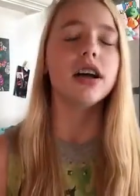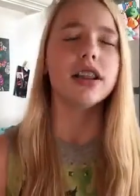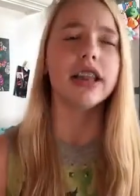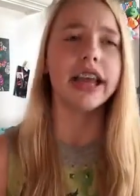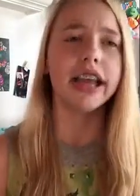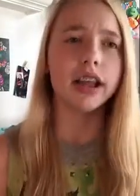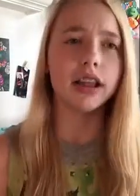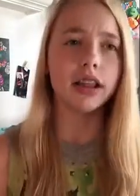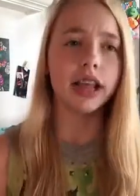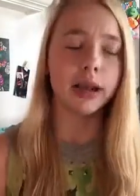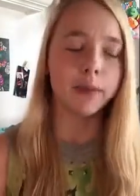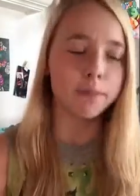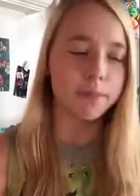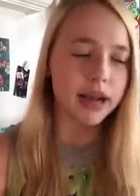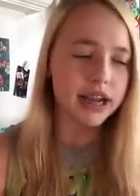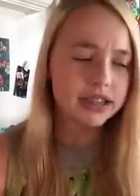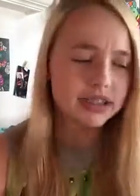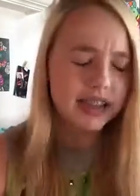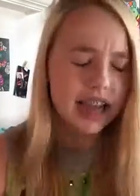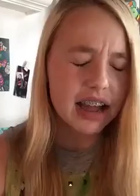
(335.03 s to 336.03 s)
like, like
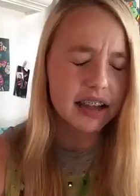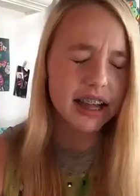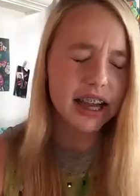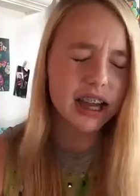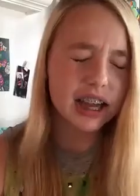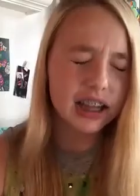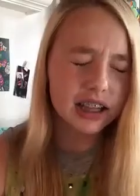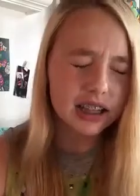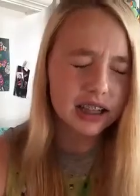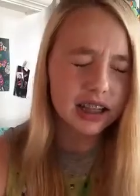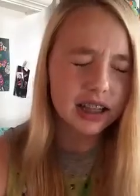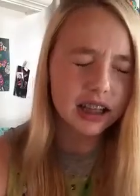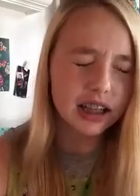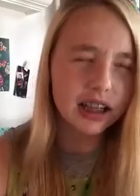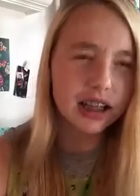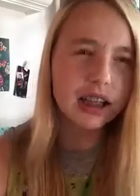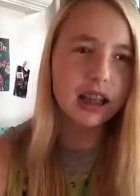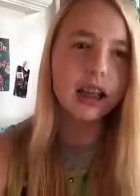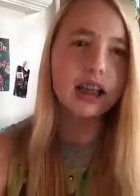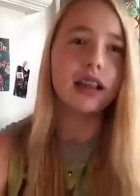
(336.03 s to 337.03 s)
bent down, like,
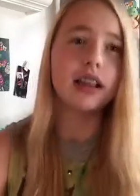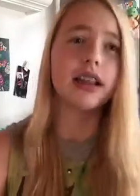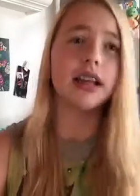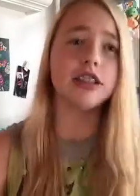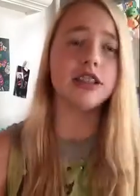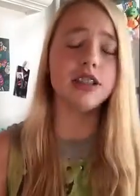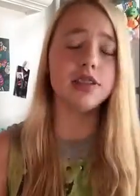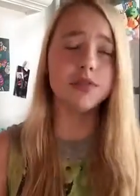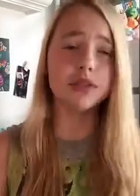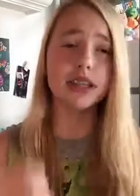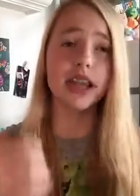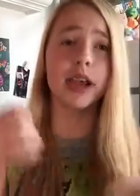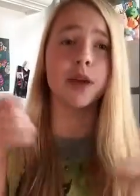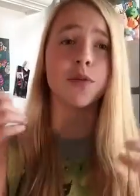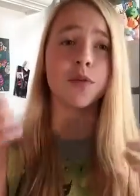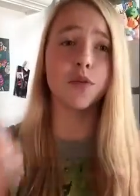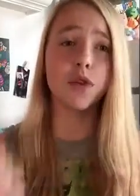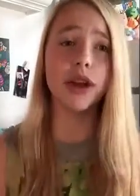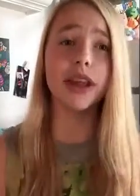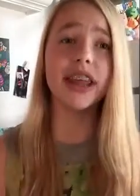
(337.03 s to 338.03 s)
ah, like she was like
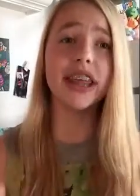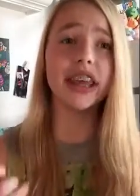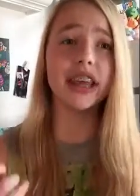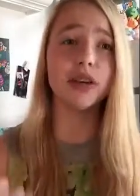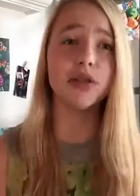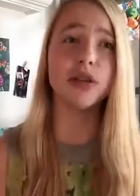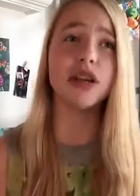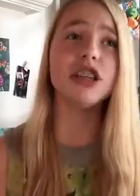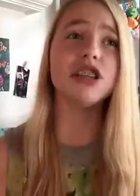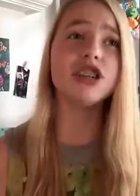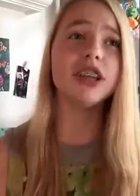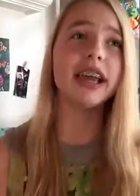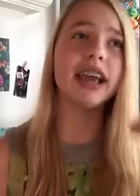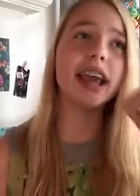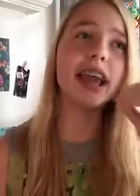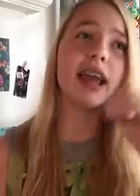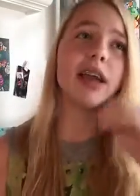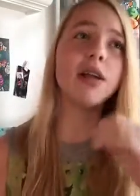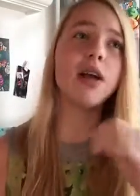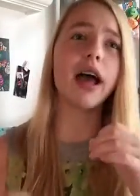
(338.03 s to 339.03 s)
really
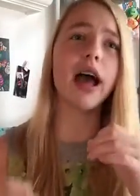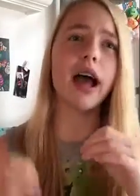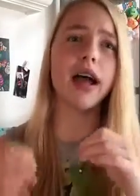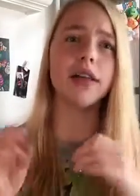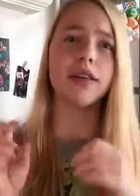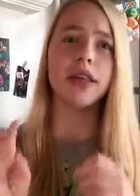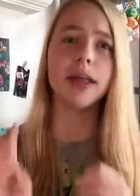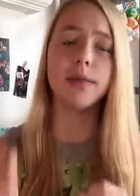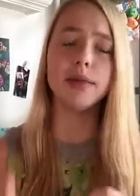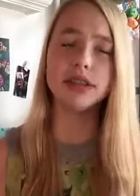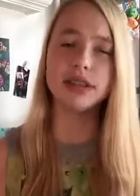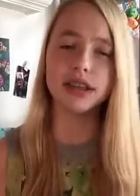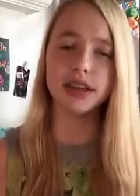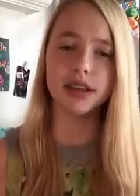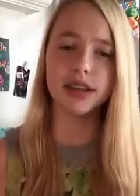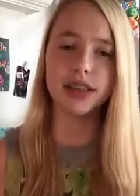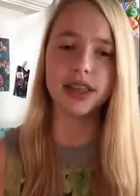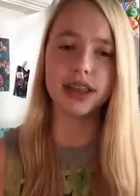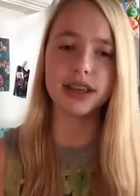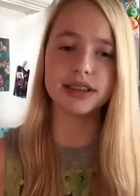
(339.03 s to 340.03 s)
cringing. And let me
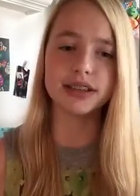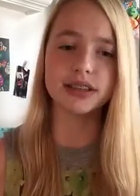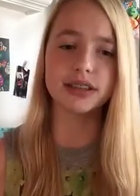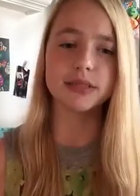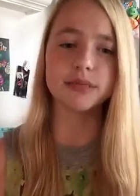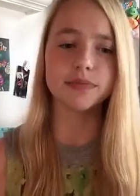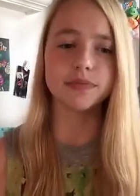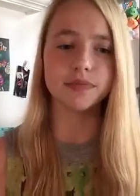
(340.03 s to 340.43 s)
tell you this,